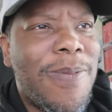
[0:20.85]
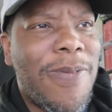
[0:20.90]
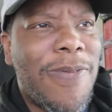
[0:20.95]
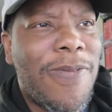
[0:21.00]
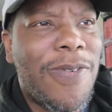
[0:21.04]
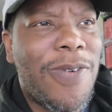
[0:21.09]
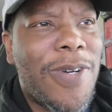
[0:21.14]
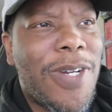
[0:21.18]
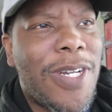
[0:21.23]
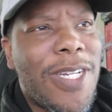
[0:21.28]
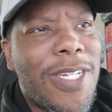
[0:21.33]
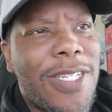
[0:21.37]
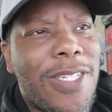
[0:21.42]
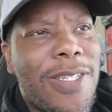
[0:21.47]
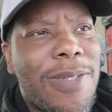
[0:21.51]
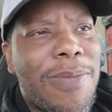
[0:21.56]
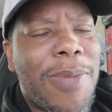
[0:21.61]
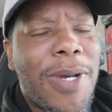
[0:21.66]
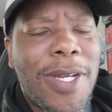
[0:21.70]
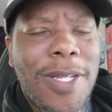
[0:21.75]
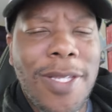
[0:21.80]
for
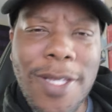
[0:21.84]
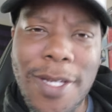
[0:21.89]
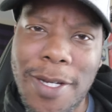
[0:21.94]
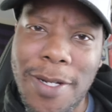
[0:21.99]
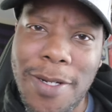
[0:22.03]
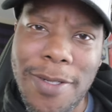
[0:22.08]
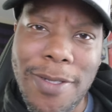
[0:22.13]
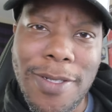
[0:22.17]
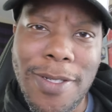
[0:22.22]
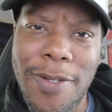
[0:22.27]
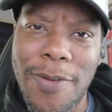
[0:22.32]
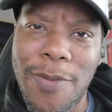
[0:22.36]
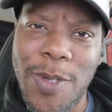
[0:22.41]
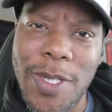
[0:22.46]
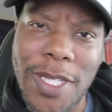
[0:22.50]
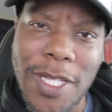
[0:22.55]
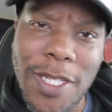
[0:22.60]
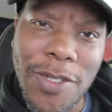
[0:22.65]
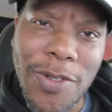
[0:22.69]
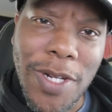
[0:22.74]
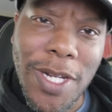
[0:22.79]
some of my thoughts
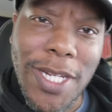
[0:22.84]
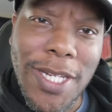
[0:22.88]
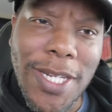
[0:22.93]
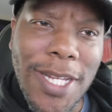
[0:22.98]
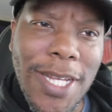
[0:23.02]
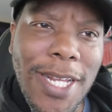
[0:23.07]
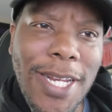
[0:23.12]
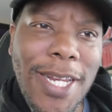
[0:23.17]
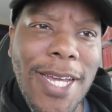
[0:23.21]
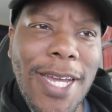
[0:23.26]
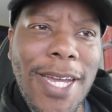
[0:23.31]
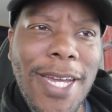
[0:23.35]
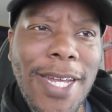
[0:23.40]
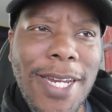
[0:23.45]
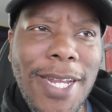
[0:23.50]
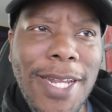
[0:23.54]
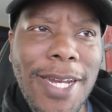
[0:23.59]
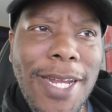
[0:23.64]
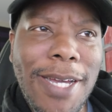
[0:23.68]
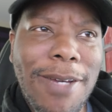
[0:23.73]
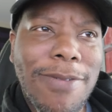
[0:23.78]
with the trade
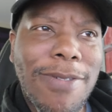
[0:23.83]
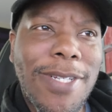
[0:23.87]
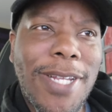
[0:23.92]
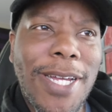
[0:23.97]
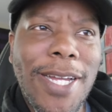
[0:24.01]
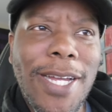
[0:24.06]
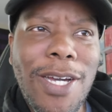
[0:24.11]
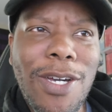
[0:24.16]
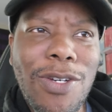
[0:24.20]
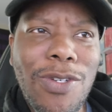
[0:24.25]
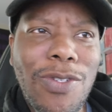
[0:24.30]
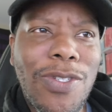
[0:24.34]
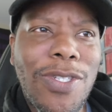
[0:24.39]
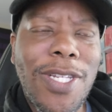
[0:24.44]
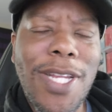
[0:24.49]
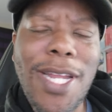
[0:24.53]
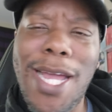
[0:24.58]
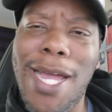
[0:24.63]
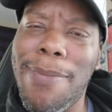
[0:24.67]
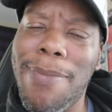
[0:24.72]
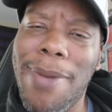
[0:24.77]
deadline? And I was like, oh
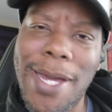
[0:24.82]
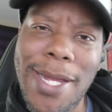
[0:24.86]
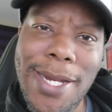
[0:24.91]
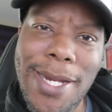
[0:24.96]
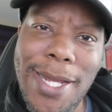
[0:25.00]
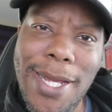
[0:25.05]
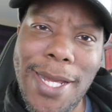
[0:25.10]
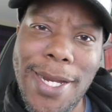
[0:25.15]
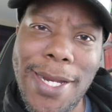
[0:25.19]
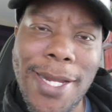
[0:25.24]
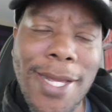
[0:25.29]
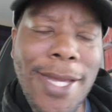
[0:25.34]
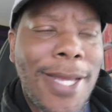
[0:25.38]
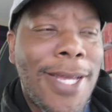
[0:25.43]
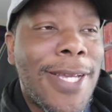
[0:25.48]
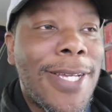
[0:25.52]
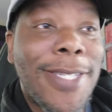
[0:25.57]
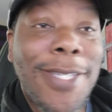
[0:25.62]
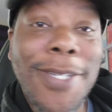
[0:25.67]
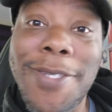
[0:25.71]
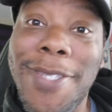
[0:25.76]
snap, I didn't.
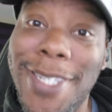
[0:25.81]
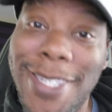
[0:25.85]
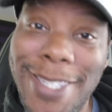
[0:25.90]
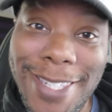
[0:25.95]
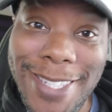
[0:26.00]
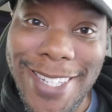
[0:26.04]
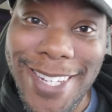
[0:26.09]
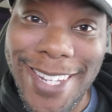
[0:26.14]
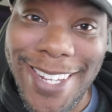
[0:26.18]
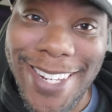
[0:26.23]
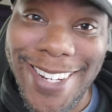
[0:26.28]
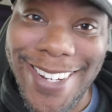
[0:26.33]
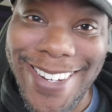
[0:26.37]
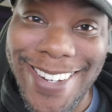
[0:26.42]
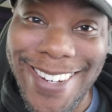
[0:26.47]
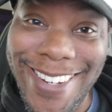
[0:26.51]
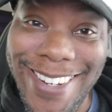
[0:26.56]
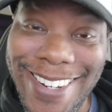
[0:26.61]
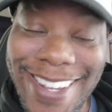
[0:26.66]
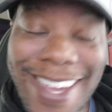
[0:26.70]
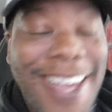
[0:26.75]
So this is it.
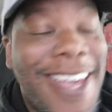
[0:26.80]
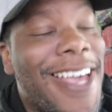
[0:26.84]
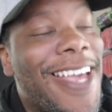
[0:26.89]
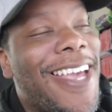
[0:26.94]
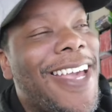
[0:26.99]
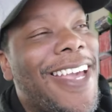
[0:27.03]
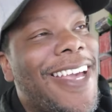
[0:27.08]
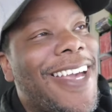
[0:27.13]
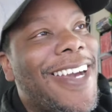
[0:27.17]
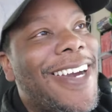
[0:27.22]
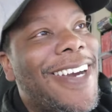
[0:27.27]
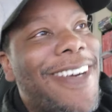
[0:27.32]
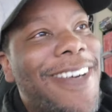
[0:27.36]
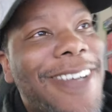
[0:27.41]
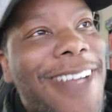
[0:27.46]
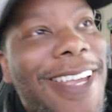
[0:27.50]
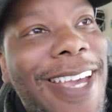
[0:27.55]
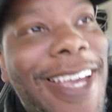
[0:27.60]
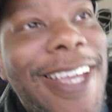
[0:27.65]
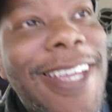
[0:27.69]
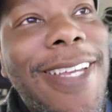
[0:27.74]

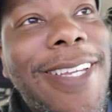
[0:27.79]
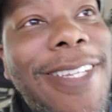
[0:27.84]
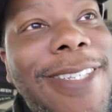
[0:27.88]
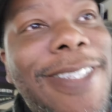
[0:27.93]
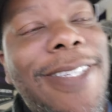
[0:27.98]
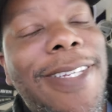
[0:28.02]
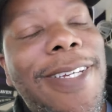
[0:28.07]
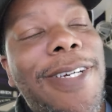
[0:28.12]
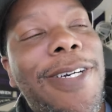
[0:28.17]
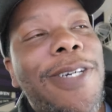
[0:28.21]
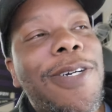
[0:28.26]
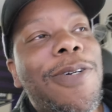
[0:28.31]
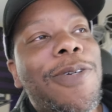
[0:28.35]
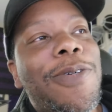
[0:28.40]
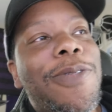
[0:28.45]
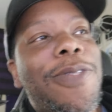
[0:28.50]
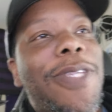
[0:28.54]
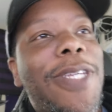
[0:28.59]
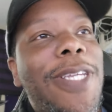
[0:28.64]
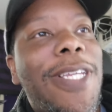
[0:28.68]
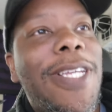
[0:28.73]
Okay,
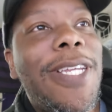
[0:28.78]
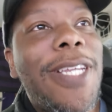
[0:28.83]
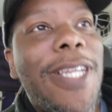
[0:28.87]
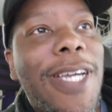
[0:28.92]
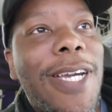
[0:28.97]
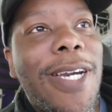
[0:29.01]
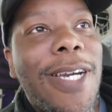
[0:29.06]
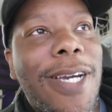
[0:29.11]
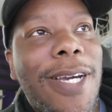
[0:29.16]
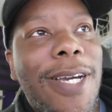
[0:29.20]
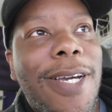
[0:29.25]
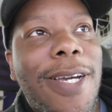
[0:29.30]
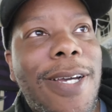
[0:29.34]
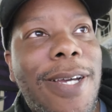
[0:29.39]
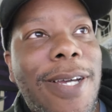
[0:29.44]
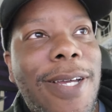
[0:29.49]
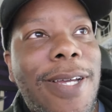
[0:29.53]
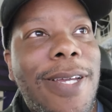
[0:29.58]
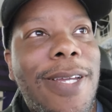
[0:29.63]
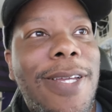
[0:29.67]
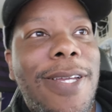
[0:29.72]
so
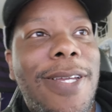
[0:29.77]
the